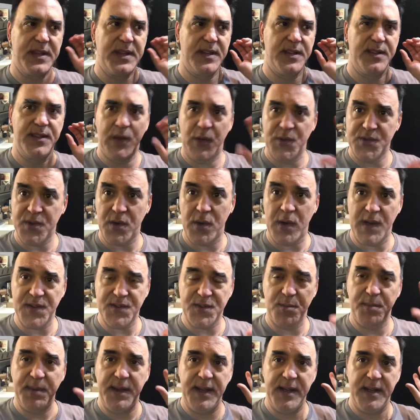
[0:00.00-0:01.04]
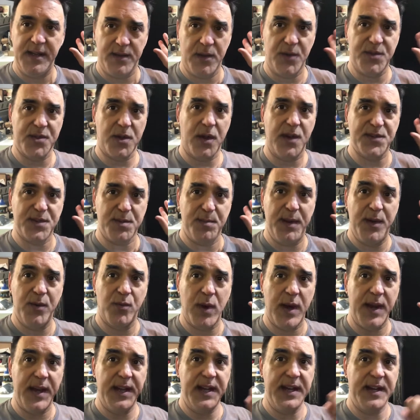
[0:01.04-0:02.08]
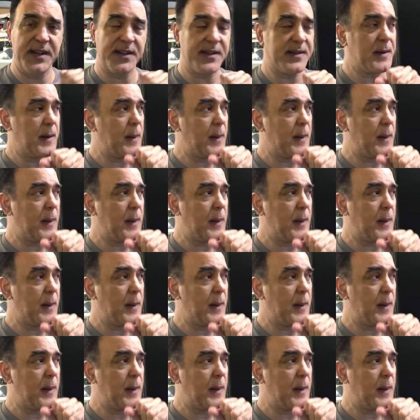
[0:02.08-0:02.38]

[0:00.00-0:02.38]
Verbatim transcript: Those are also being those are also being run in here.